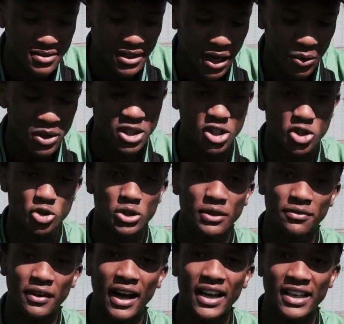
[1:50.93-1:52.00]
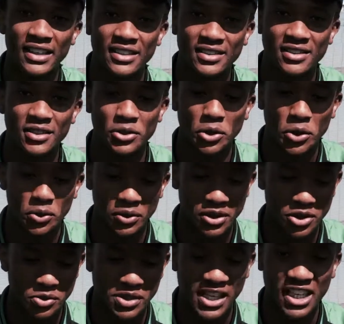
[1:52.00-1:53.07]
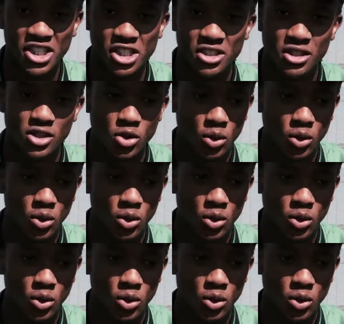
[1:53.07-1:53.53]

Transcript: I wanted to divide it, into sections.